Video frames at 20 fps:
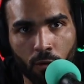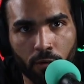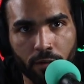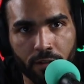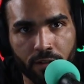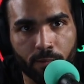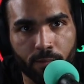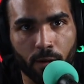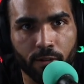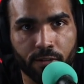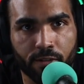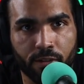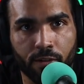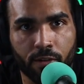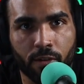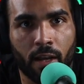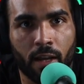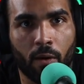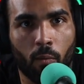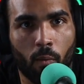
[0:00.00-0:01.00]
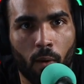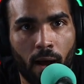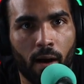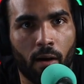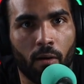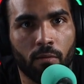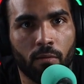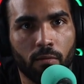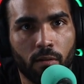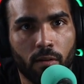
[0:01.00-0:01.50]
this person, you're like, wow,
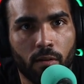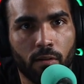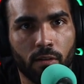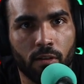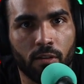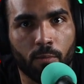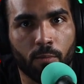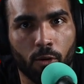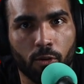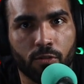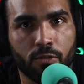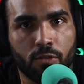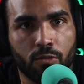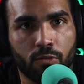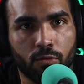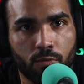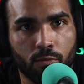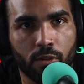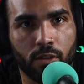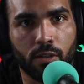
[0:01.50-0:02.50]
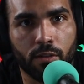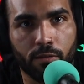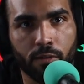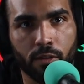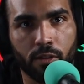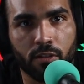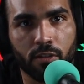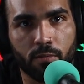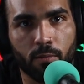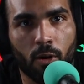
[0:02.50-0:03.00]
this person's really,
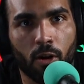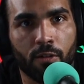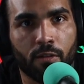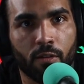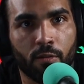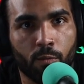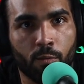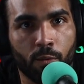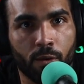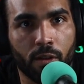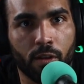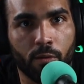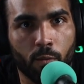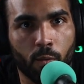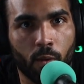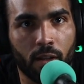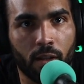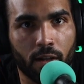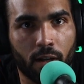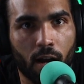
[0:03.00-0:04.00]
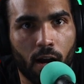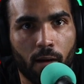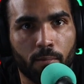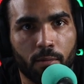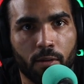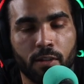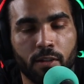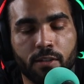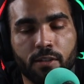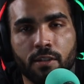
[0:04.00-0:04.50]
really smart. They're really well
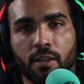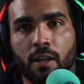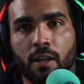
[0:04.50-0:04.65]
accomplished.